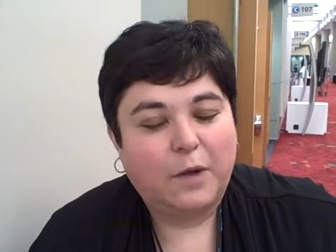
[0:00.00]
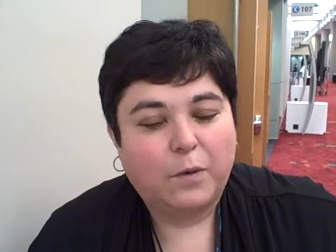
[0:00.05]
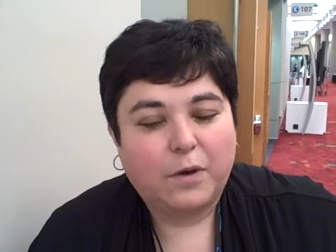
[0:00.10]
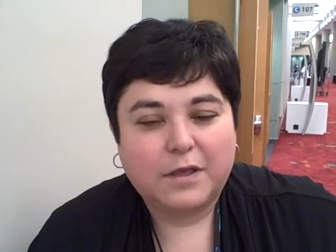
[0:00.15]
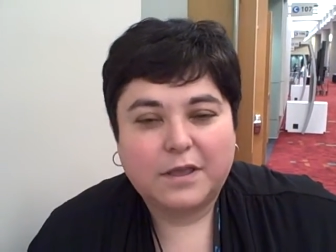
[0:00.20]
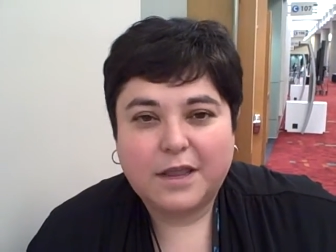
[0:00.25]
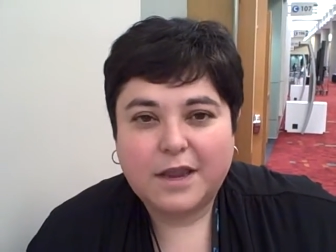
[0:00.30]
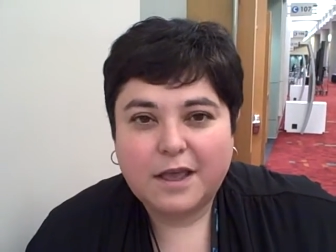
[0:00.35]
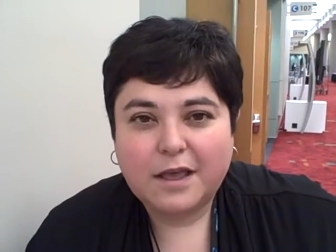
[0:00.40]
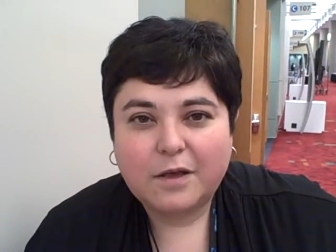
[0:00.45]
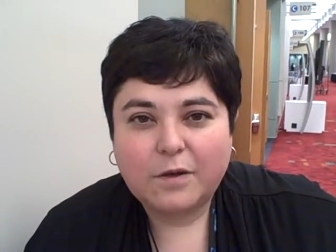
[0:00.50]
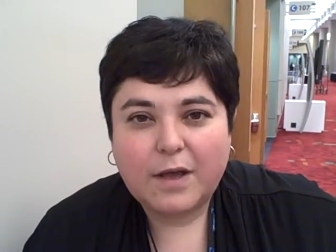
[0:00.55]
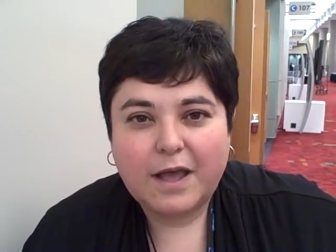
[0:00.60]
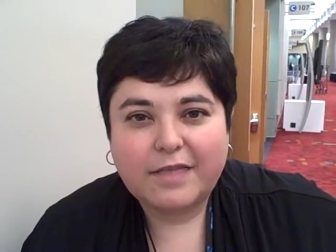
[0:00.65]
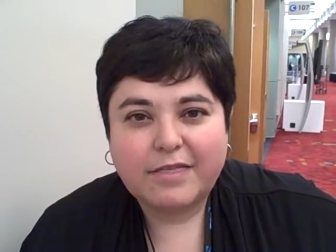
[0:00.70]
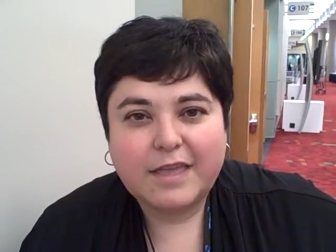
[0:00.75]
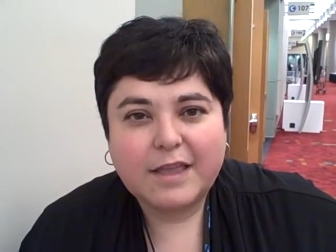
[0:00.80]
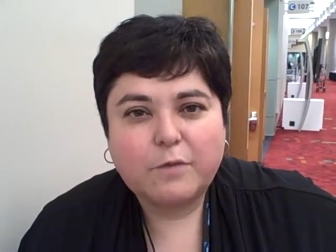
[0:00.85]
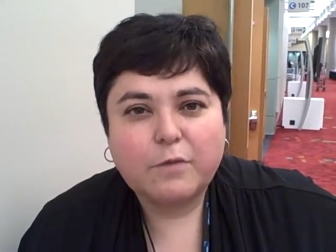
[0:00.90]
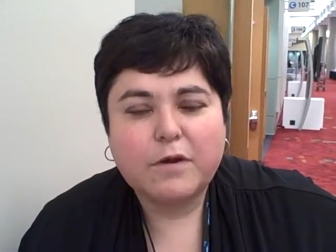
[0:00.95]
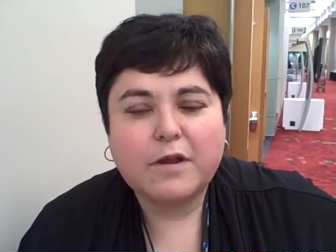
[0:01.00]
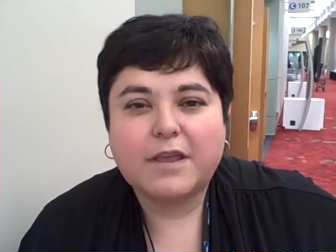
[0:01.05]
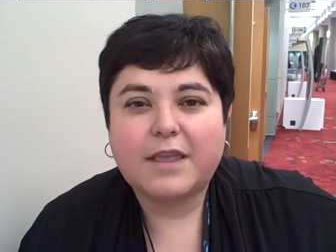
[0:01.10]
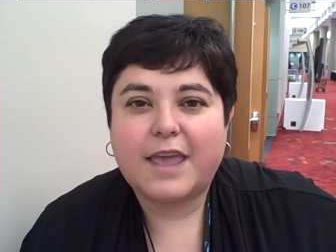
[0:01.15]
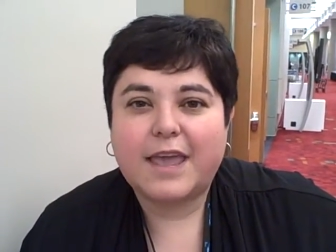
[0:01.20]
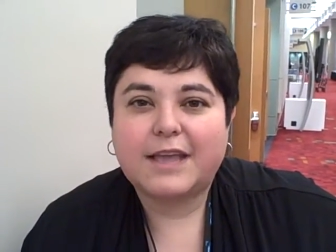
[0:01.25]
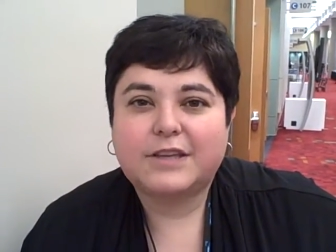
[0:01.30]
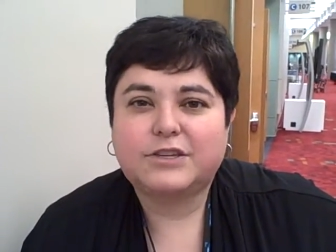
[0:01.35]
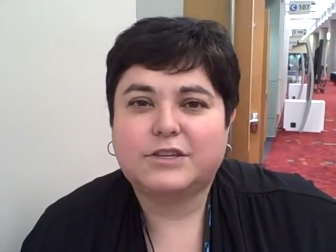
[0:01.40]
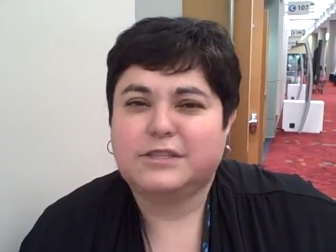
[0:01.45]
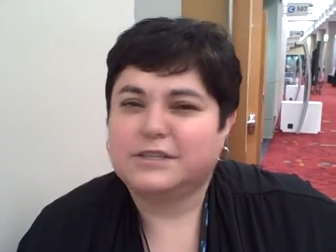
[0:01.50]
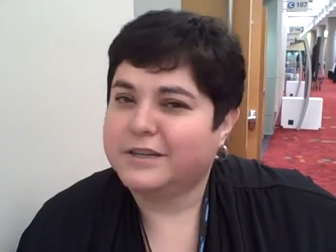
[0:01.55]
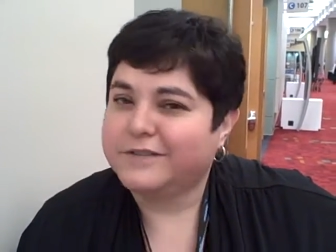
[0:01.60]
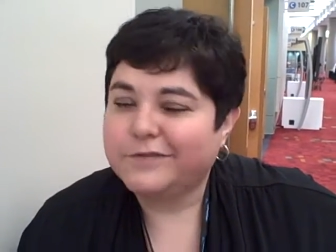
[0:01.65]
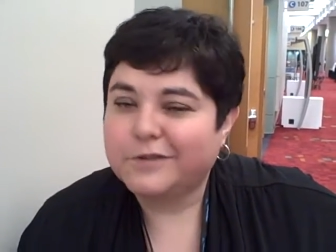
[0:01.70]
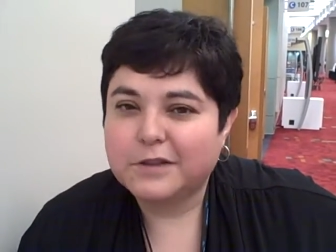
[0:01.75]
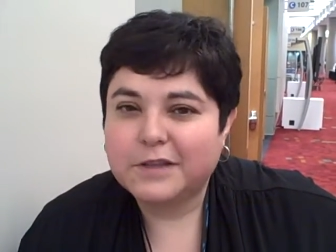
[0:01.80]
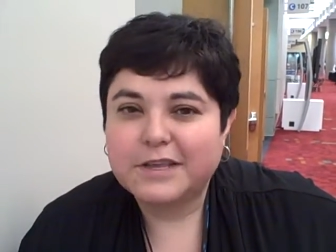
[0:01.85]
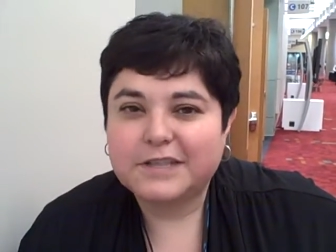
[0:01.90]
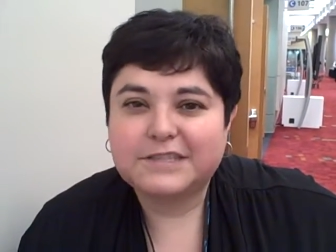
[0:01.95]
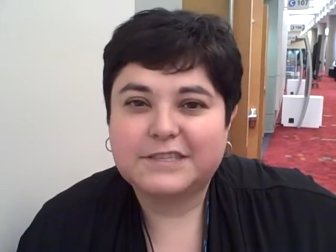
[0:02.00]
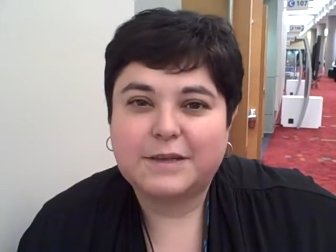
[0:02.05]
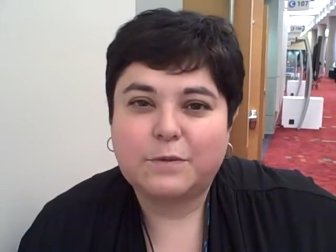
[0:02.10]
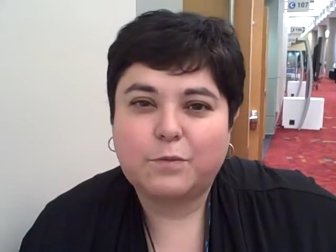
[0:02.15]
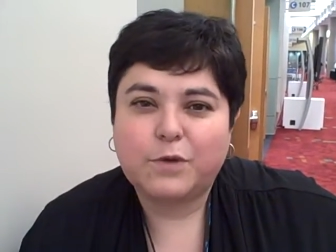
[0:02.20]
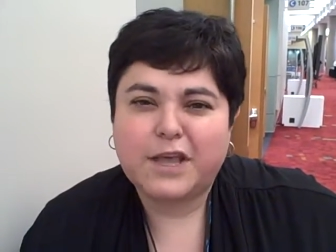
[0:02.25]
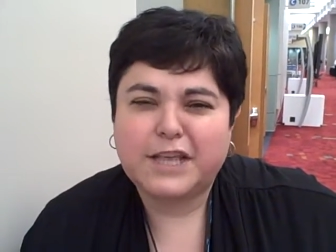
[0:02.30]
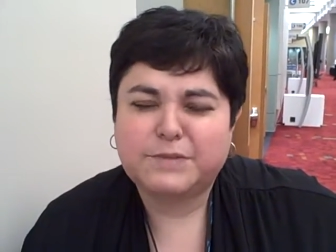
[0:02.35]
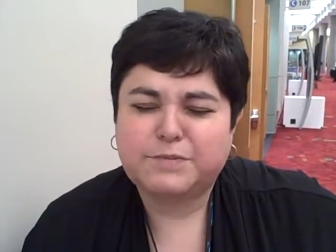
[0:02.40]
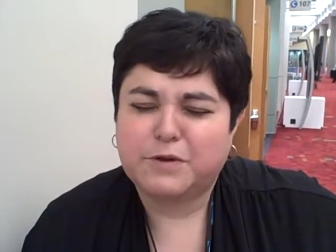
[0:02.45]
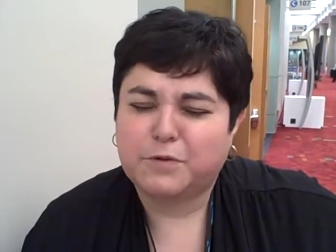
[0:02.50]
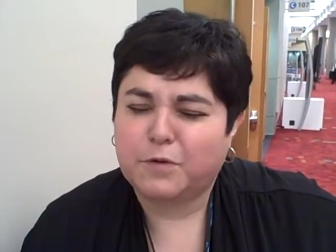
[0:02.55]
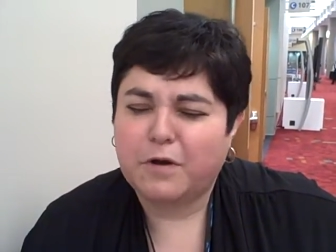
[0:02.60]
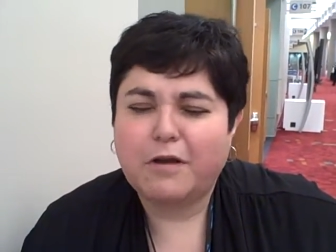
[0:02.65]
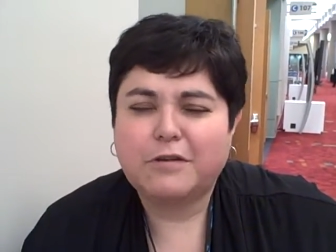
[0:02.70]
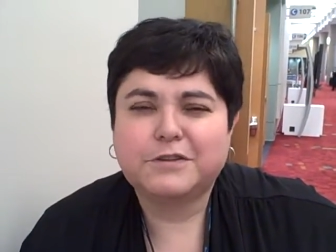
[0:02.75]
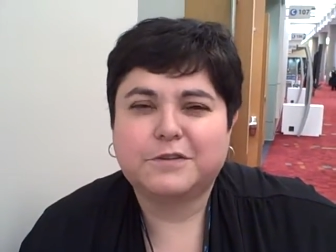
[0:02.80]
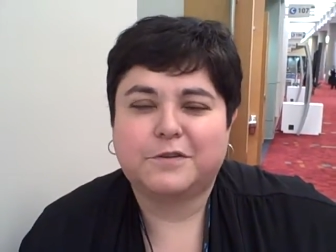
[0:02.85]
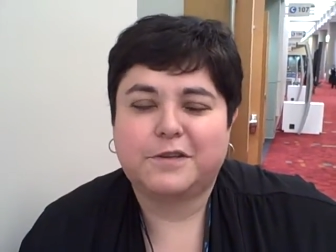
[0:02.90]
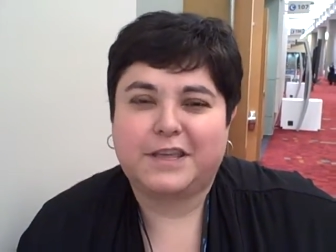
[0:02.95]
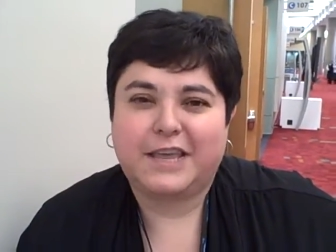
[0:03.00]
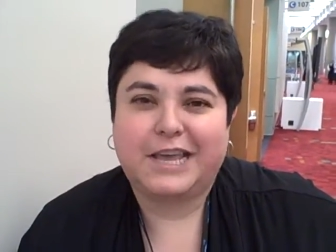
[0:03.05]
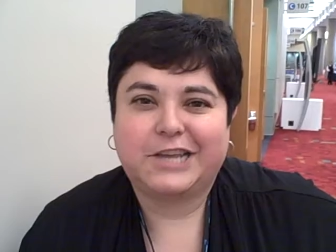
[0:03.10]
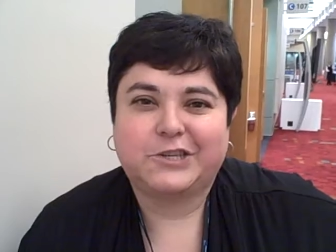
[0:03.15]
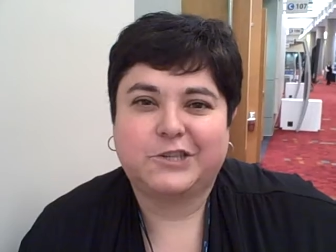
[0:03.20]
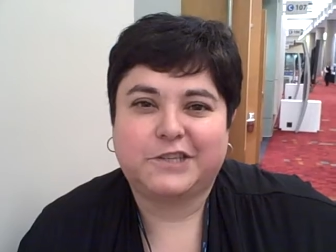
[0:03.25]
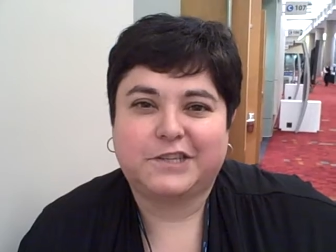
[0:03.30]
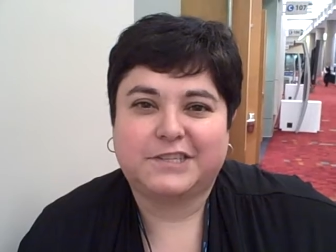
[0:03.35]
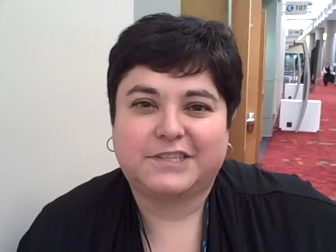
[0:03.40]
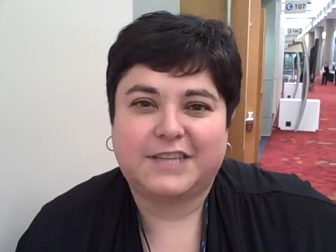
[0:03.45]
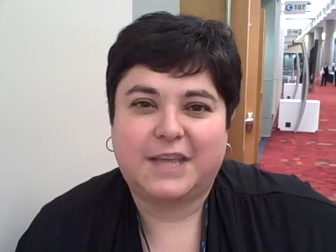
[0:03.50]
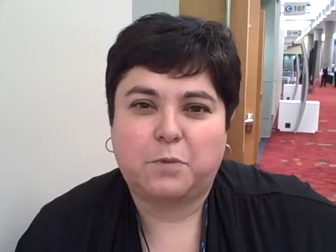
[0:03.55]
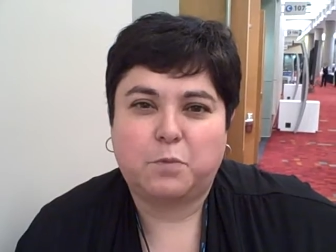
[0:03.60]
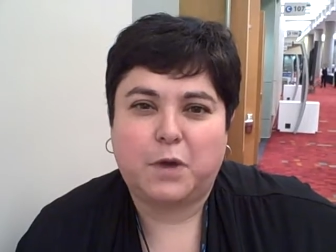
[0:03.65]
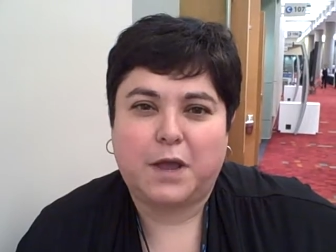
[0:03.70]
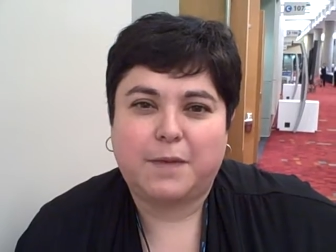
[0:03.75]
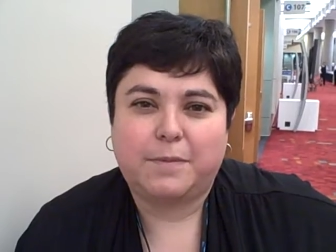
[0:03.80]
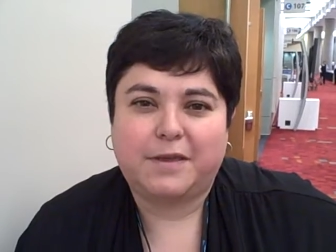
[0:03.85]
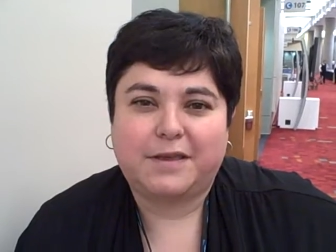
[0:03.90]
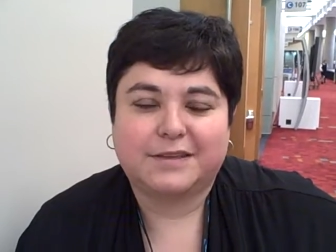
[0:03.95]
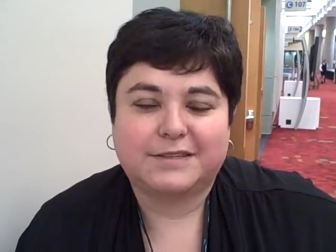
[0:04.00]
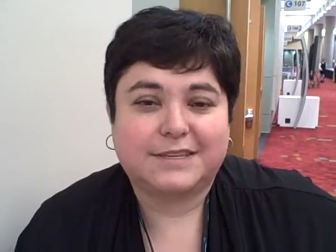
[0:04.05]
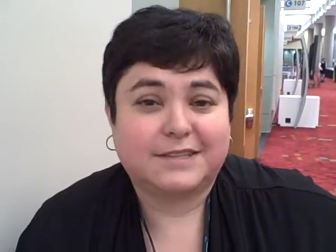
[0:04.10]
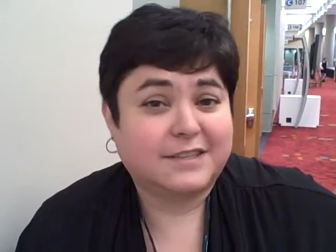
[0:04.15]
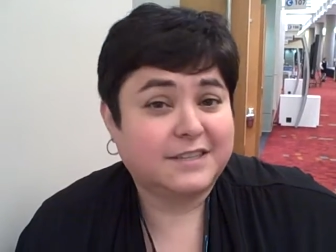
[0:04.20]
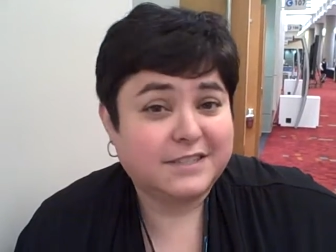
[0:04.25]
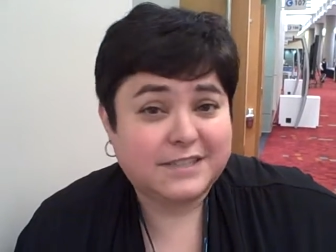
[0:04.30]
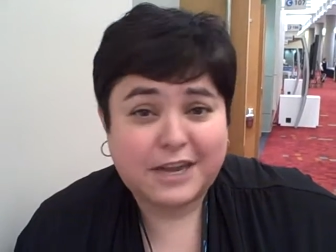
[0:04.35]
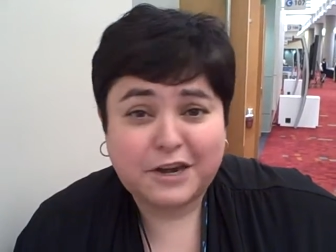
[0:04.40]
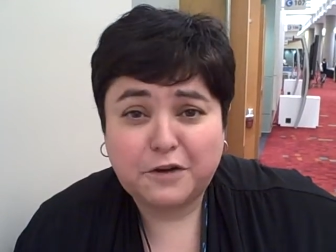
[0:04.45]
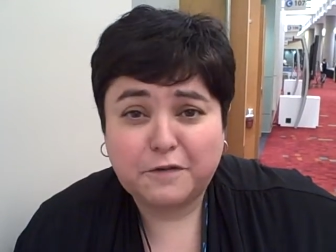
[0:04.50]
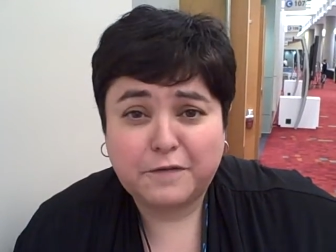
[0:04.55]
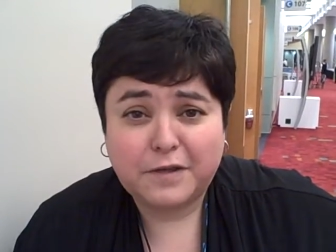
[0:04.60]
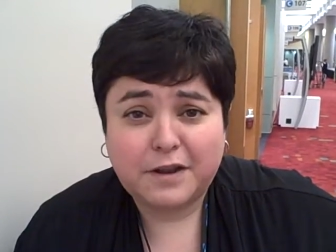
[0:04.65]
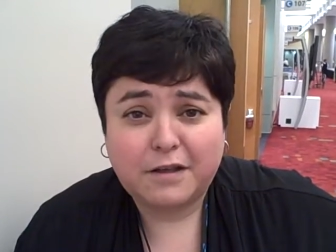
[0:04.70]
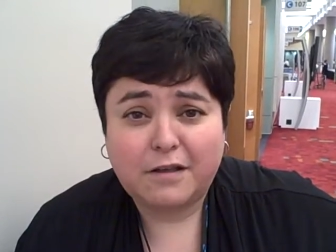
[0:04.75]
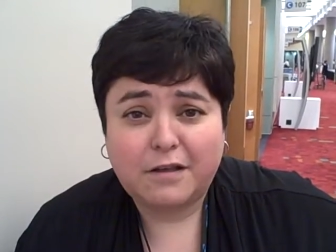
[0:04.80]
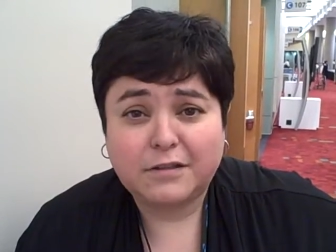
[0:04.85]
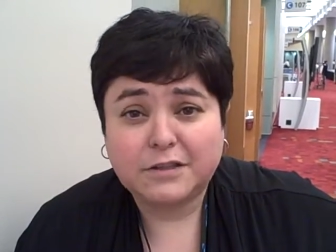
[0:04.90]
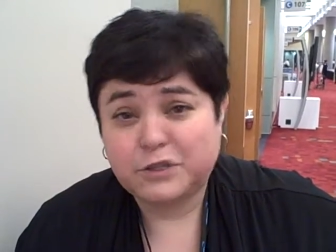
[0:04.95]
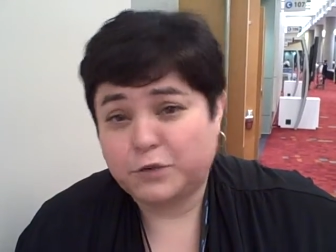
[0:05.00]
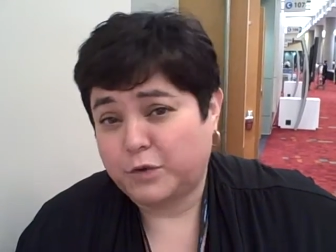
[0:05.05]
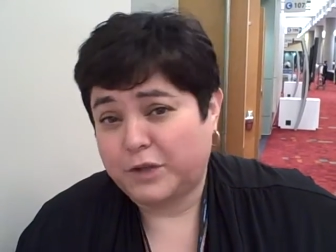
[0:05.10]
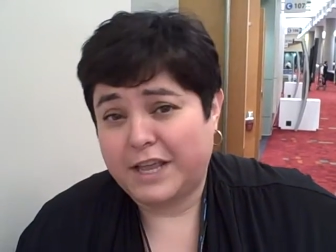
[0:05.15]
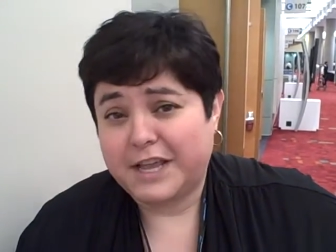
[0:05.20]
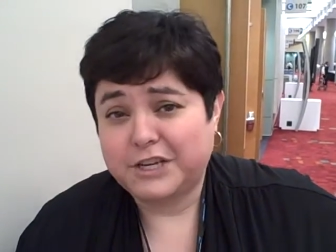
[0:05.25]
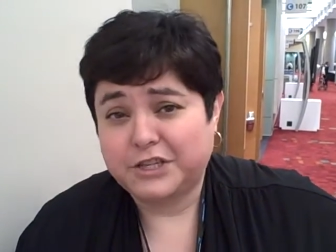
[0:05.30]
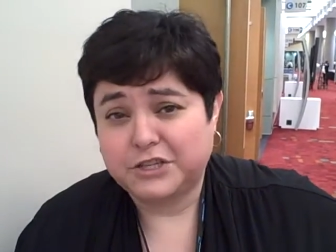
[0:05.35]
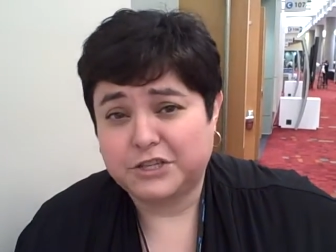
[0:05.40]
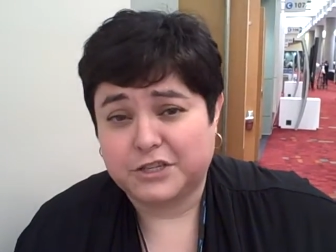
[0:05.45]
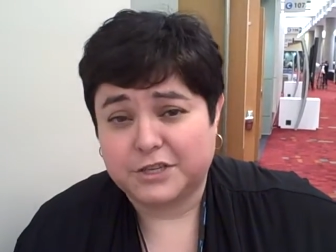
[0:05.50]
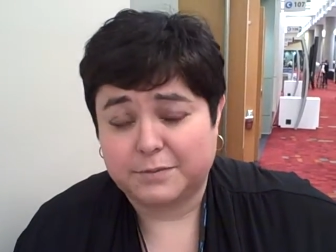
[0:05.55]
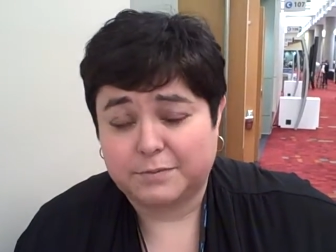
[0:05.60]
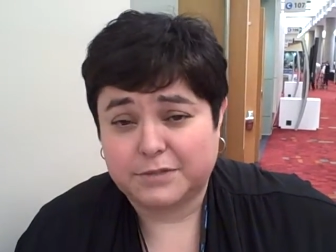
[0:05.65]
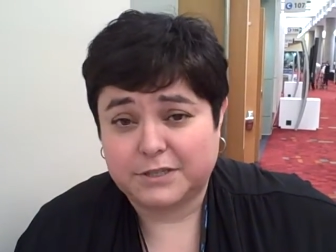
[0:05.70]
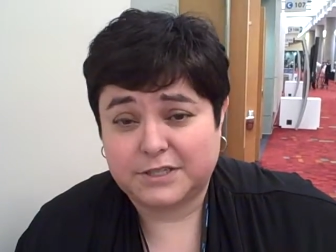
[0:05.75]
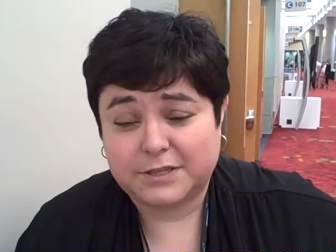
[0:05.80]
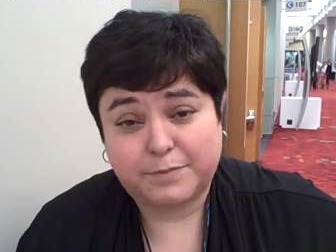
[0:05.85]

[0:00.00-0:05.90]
Well, you know, I think we're engaging differently in some ways, but we're also engaging the same way because at the center of it all, it's relationships.